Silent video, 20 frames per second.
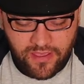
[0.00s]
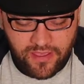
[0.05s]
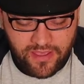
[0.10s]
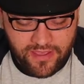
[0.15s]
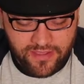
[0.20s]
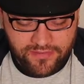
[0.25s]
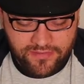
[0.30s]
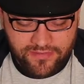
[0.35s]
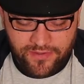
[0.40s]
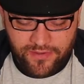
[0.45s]

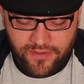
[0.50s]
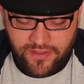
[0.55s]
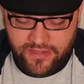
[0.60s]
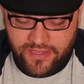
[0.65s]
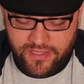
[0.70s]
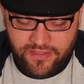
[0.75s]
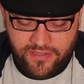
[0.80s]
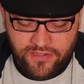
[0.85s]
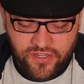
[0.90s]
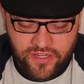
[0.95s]
Uh, so
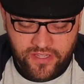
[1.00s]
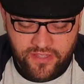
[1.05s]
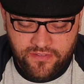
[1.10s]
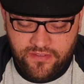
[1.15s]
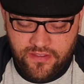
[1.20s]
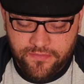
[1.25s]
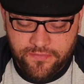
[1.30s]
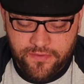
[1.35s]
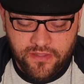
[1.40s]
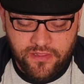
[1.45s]
again, the
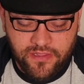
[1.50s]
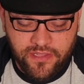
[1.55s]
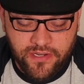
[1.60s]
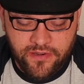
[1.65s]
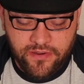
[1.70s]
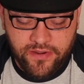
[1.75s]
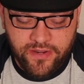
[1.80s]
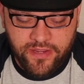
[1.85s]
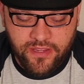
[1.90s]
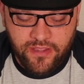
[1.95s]
chainsaw for
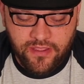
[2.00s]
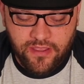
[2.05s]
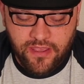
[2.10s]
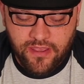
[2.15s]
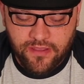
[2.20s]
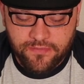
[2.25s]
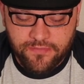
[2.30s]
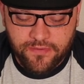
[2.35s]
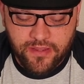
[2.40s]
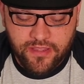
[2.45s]
clearing,
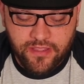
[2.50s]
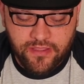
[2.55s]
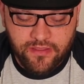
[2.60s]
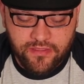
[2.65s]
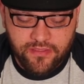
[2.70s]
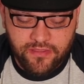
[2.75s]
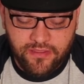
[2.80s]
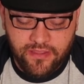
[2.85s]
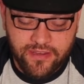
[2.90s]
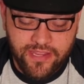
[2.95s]
uh, for
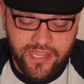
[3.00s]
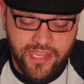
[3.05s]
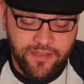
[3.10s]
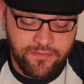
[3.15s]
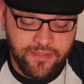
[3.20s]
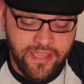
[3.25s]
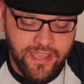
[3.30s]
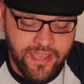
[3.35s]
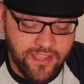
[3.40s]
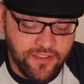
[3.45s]
need to
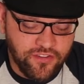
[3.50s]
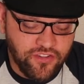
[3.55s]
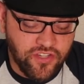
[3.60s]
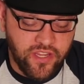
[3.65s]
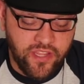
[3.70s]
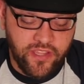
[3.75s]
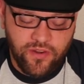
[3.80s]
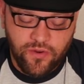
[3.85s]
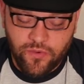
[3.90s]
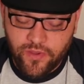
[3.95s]
have gas,
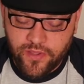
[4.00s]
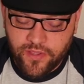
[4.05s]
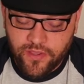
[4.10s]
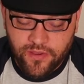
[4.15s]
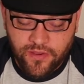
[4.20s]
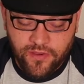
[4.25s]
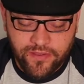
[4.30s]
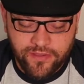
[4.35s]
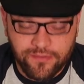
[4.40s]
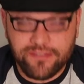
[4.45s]
chain
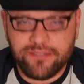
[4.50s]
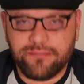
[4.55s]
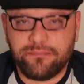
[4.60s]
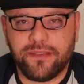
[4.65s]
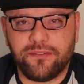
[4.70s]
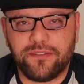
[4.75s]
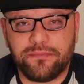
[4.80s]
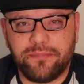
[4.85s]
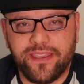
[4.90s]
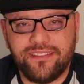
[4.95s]
oil. It was
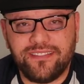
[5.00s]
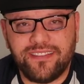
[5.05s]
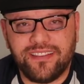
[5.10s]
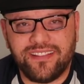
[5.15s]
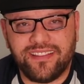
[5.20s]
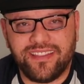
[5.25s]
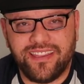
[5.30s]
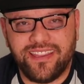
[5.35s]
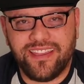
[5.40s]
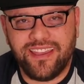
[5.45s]
it was
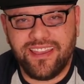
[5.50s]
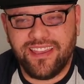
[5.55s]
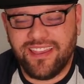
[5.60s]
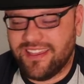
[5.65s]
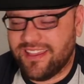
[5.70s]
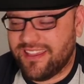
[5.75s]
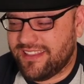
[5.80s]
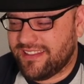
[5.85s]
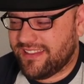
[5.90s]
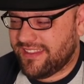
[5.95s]
basically
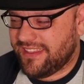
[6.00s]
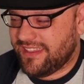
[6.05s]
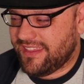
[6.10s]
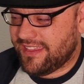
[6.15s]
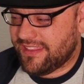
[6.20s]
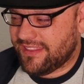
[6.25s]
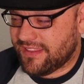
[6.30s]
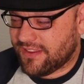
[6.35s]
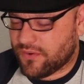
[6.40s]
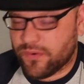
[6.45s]

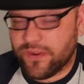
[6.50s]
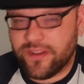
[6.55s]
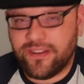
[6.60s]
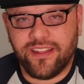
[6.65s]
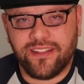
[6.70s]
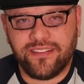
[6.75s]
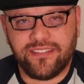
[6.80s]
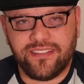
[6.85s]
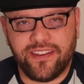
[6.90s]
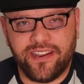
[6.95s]
in the grid
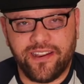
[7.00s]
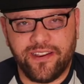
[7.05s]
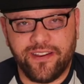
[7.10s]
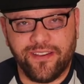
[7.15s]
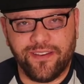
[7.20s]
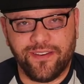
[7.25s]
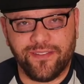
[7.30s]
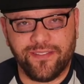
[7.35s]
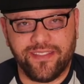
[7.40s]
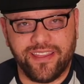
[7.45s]
down
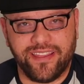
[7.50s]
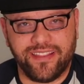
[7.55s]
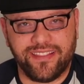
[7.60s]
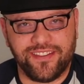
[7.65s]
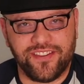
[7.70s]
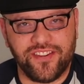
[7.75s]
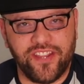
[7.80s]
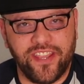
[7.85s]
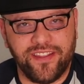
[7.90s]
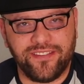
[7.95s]
scenario, like
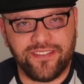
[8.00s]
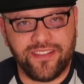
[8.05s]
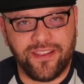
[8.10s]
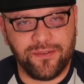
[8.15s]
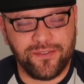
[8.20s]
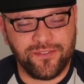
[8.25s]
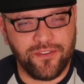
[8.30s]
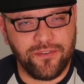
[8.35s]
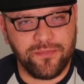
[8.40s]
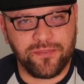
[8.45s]
the
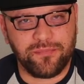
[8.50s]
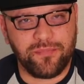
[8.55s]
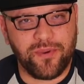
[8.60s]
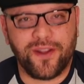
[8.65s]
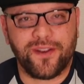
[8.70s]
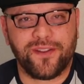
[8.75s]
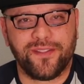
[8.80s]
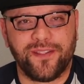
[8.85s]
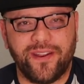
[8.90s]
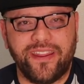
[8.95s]
chainsaw was almost
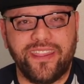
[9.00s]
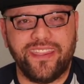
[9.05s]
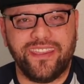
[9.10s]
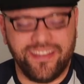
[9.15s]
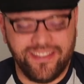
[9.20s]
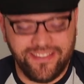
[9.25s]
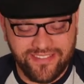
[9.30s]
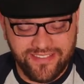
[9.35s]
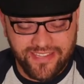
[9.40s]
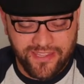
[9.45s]
part of their
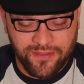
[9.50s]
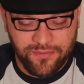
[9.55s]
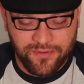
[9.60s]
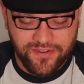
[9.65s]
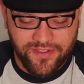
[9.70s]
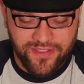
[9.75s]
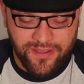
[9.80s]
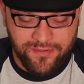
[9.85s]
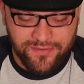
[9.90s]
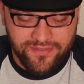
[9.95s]
EDC,
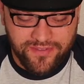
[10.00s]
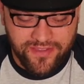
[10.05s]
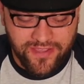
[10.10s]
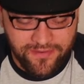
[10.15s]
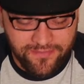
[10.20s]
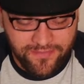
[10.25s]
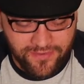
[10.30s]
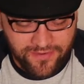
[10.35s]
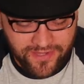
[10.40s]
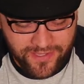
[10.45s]
which I thought was
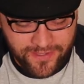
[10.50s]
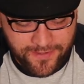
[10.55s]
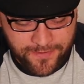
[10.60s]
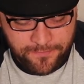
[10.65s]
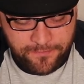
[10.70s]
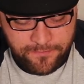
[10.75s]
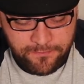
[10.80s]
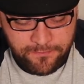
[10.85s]
kind of unique.